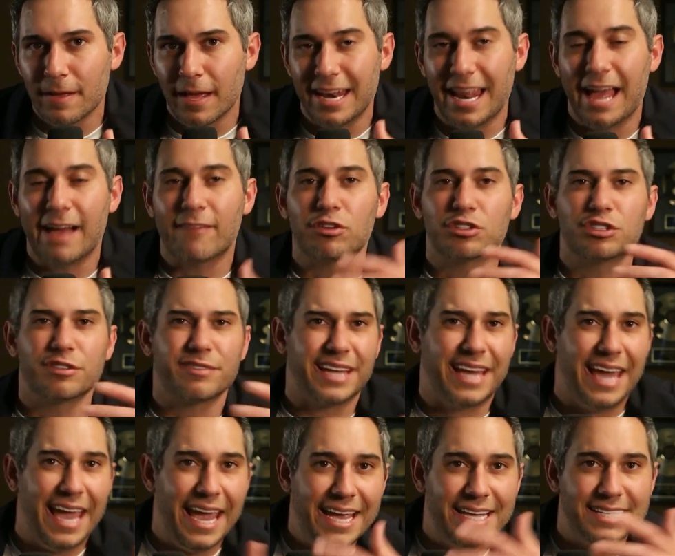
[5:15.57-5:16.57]
an average of
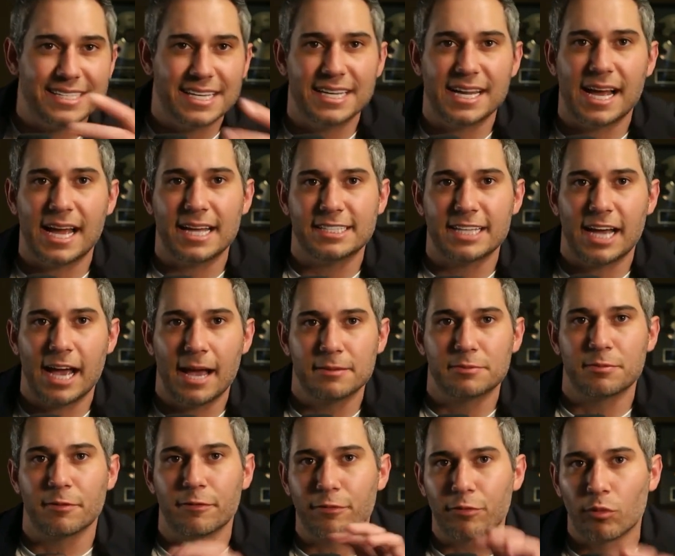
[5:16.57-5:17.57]
like 8 to 9
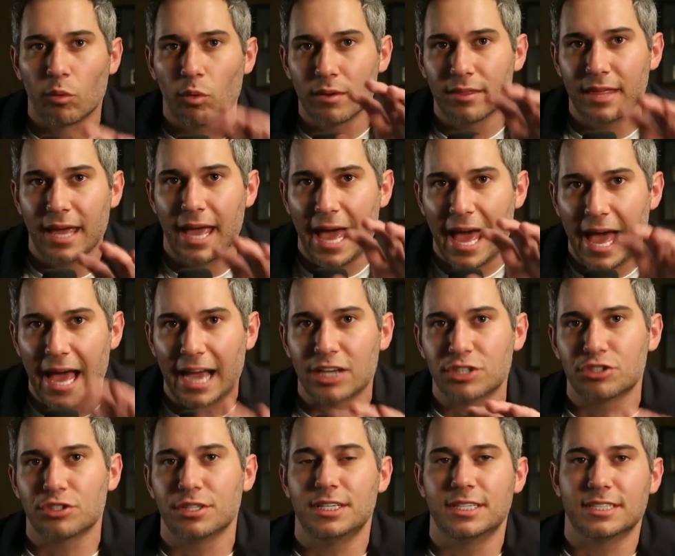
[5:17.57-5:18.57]
times before they
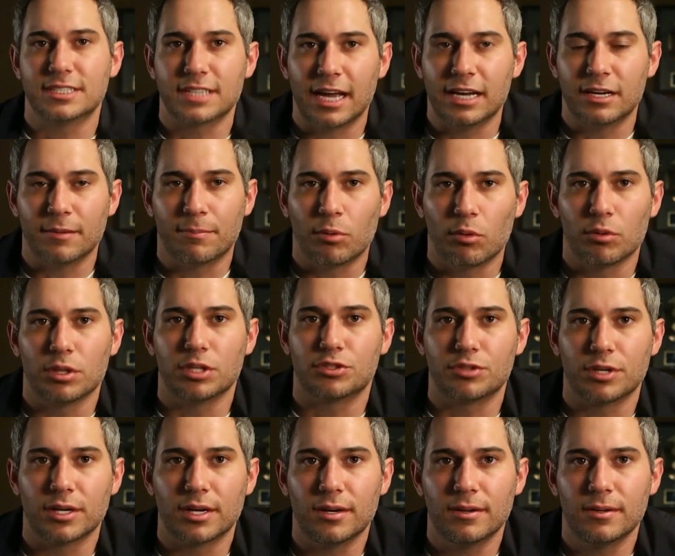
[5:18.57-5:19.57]
actually decide to pull the
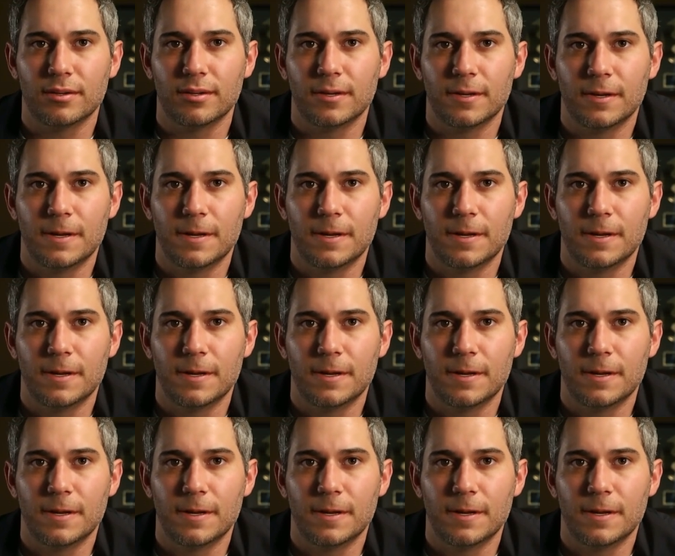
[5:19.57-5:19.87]
trigger?